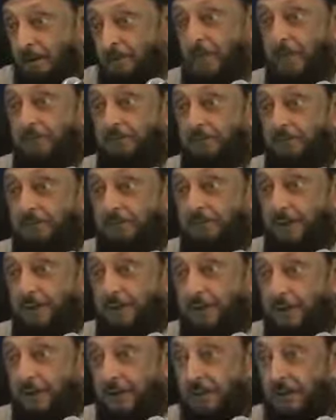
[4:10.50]
The Prophet
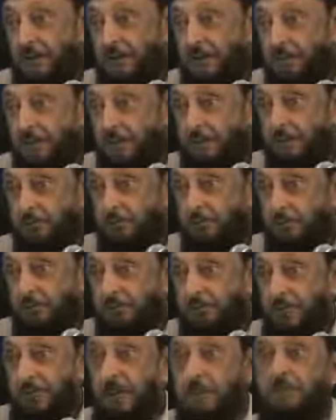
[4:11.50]
said, alayhi salatu
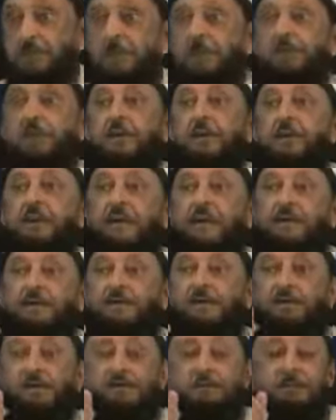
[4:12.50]
wasalam, that the
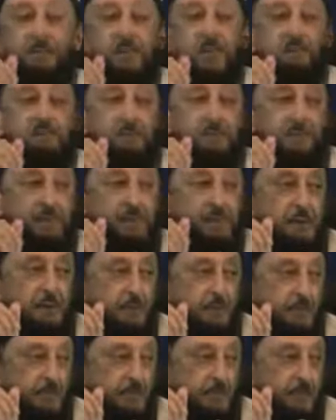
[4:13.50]
last
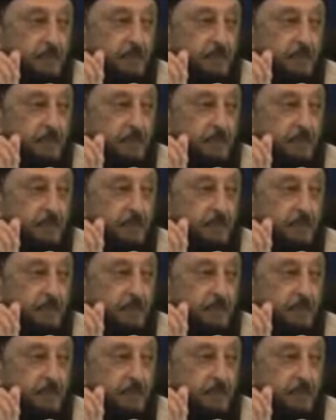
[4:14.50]
people